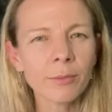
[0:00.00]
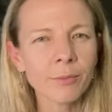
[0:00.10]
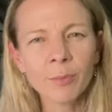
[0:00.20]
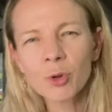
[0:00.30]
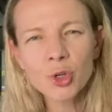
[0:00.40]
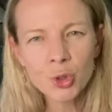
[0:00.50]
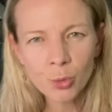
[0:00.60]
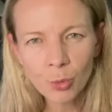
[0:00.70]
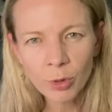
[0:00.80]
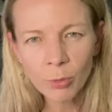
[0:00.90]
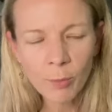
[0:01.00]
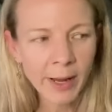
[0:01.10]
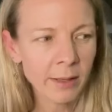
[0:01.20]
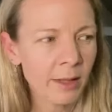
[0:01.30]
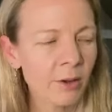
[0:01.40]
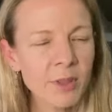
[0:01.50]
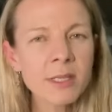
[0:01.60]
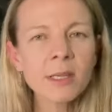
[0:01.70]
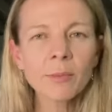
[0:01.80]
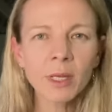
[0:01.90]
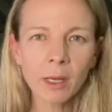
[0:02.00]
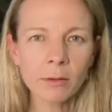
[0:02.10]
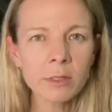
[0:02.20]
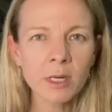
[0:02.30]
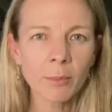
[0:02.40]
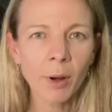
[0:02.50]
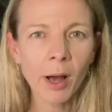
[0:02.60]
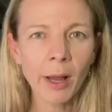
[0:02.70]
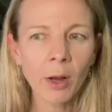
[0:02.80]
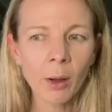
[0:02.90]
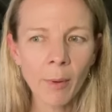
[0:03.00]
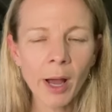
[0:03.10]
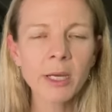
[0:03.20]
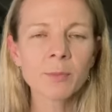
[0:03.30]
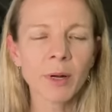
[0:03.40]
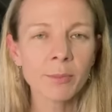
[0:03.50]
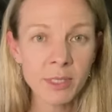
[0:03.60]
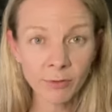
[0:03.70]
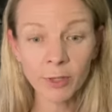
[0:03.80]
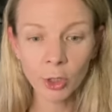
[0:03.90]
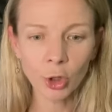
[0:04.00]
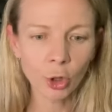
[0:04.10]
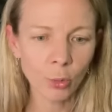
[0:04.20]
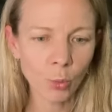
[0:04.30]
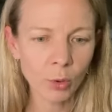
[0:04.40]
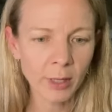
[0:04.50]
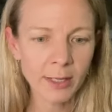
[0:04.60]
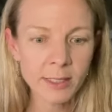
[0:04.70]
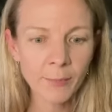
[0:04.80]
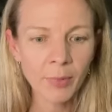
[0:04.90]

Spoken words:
I'm not sure that we'll make it there. If there's something else nearby, I might, but I'm definitely going to go to Walnut.